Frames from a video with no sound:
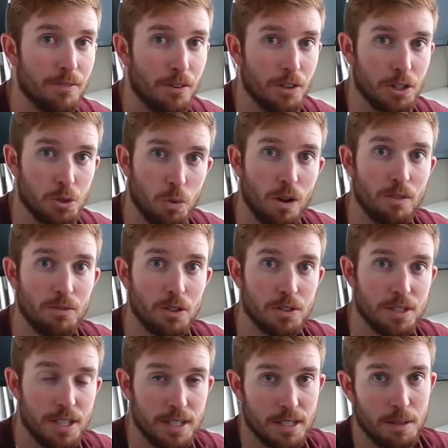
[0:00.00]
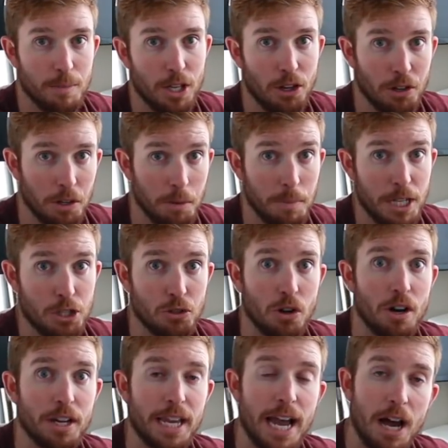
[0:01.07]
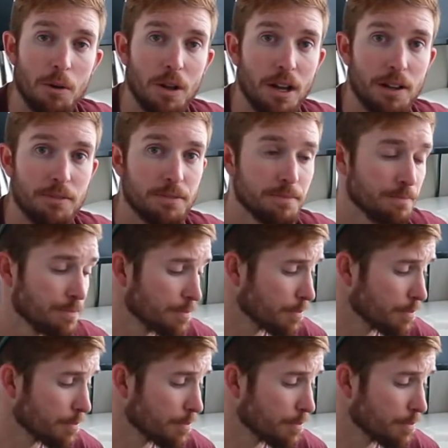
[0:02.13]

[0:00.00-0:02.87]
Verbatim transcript: for the twelve volt system that you're going to be drawing out of,